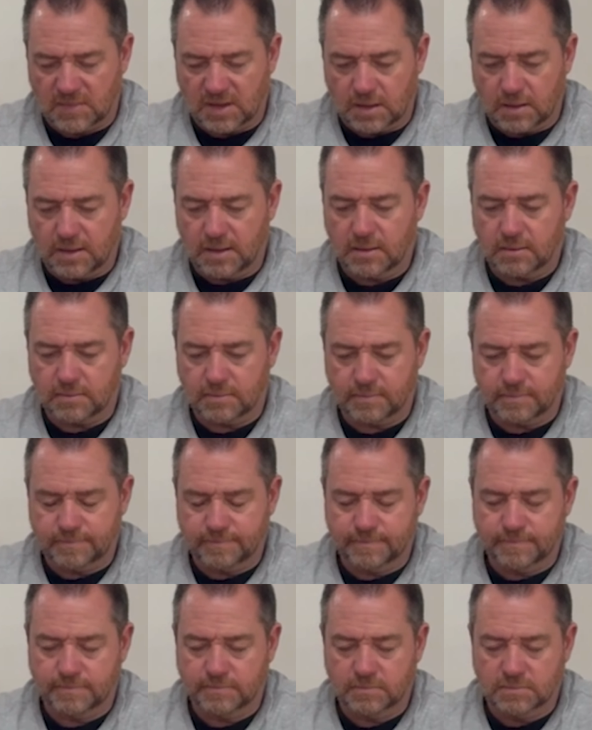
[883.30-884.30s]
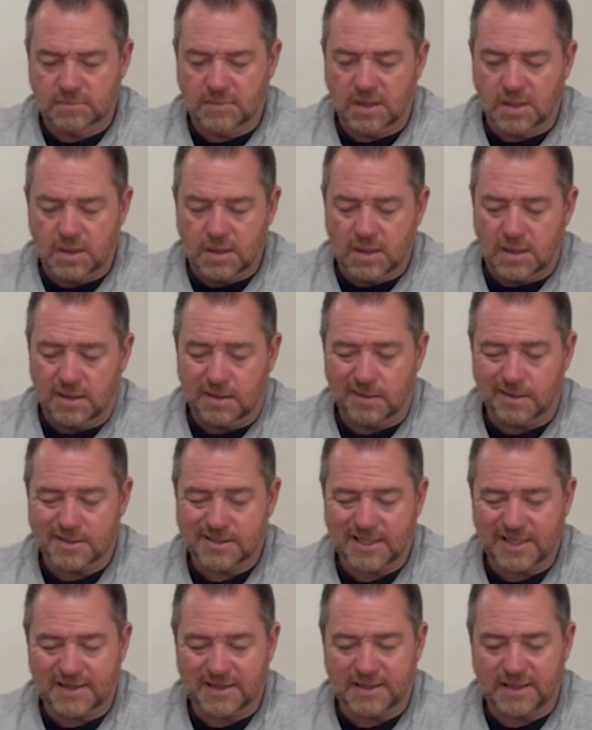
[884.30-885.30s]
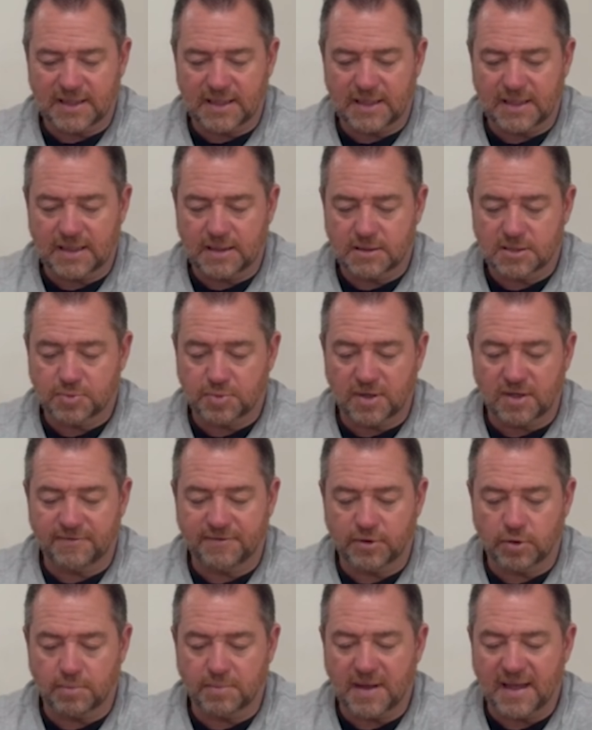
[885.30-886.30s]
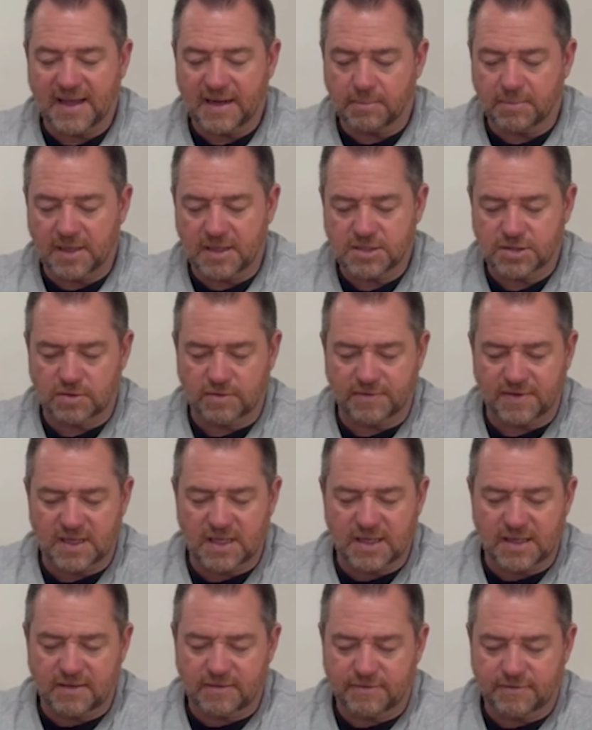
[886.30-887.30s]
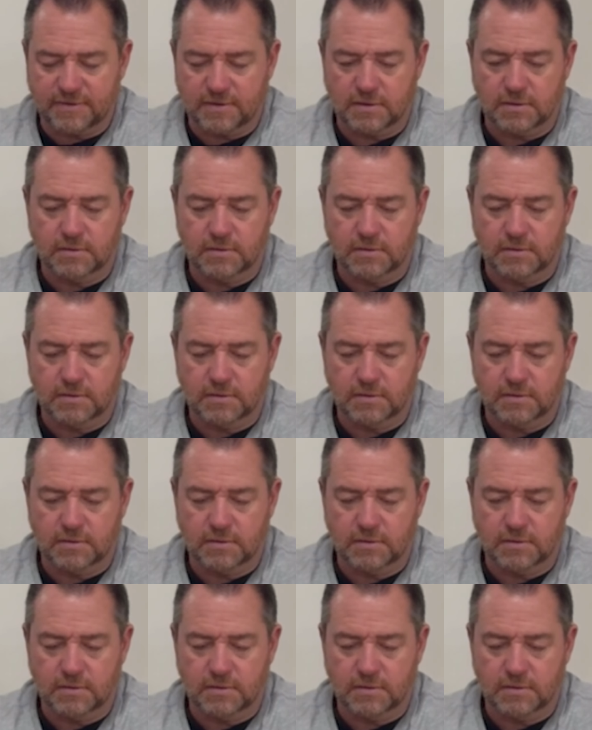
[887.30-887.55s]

Well, looks like the Springfield mag may survive.